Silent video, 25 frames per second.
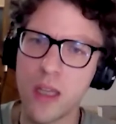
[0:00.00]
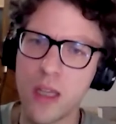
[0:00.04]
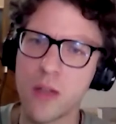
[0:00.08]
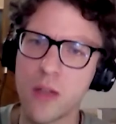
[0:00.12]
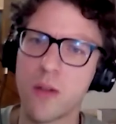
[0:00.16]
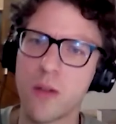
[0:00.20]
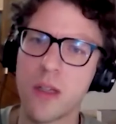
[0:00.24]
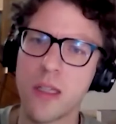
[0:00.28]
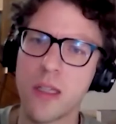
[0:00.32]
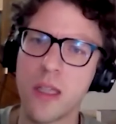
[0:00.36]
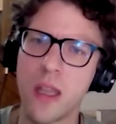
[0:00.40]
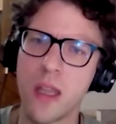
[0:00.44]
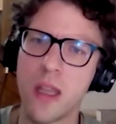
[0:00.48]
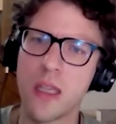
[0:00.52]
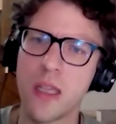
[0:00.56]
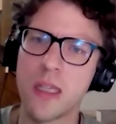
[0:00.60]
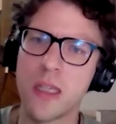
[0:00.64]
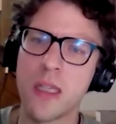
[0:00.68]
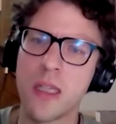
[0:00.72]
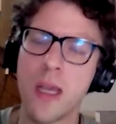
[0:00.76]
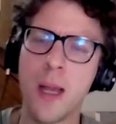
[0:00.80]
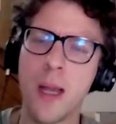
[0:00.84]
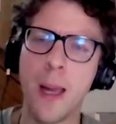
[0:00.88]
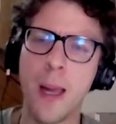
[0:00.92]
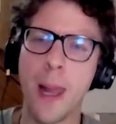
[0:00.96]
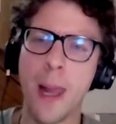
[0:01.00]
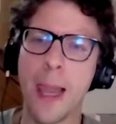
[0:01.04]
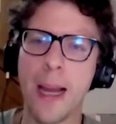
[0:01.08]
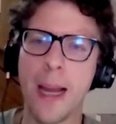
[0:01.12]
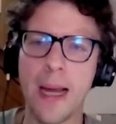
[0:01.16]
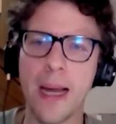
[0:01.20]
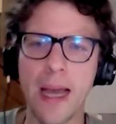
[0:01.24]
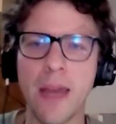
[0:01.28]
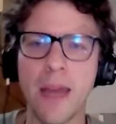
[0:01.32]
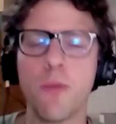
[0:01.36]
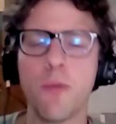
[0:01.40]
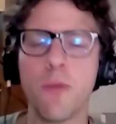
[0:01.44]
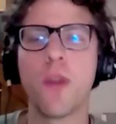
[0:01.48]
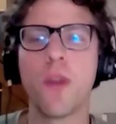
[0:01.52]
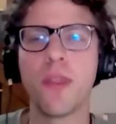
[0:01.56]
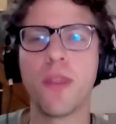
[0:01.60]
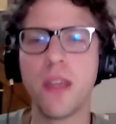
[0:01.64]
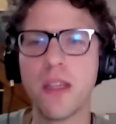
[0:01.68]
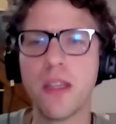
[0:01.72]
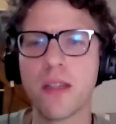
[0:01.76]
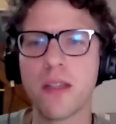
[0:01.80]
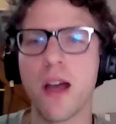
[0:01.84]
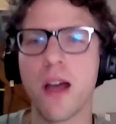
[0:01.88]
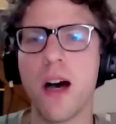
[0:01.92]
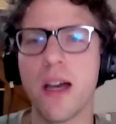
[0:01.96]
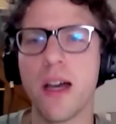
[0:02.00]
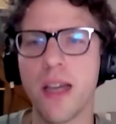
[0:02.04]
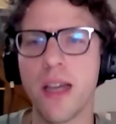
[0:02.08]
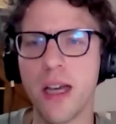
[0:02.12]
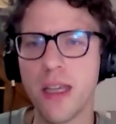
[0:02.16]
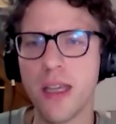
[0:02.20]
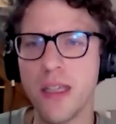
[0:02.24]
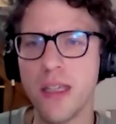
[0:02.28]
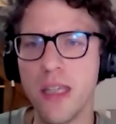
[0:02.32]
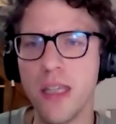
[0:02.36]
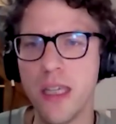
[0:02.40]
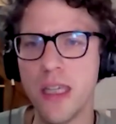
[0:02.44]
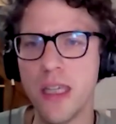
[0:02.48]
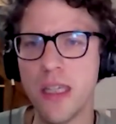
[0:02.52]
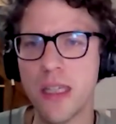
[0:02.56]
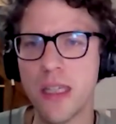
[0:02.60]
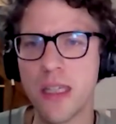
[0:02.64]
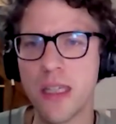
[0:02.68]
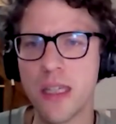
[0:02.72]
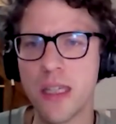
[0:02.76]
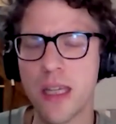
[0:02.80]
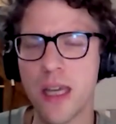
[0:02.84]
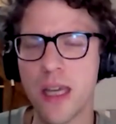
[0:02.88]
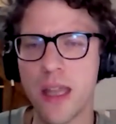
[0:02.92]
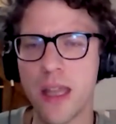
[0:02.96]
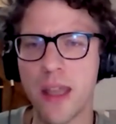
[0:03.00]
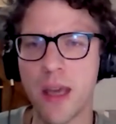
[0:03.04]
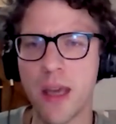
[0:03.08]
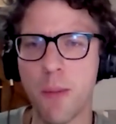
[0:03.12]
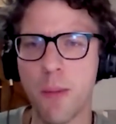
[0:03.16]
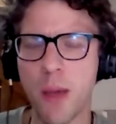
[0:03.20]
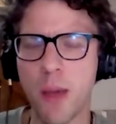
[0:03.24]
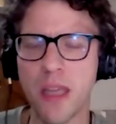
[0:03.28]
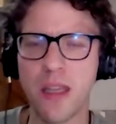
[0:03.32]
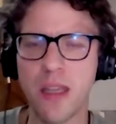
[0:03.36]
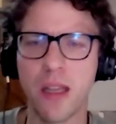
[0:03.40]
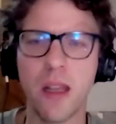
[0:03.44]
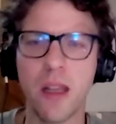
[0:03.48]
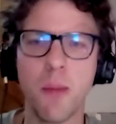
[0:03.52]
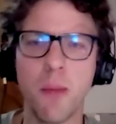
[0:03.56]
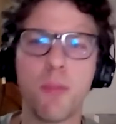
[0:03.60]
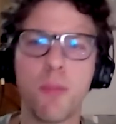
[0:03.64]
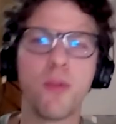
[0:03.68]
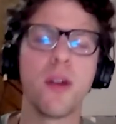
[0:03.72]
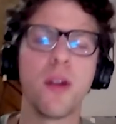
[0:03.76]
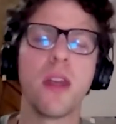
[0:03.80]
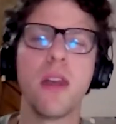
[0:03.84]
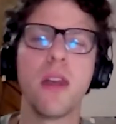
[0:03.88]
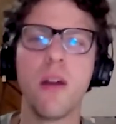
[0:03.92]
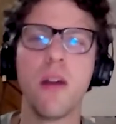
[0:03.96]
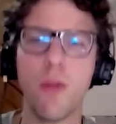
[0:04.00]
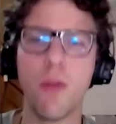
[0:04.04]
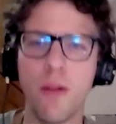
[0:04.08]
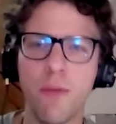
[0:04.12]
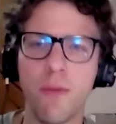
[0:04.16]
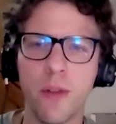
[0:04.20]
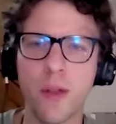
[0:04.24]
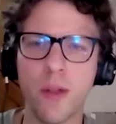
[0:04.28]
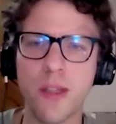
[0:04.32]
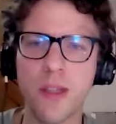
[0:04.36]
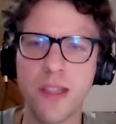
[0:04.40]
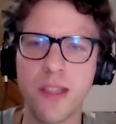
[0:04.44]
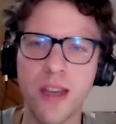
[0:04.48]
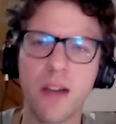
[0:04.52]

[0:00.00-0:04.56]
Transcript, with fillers: interest in this. And with these IITs, they basically bring no influence.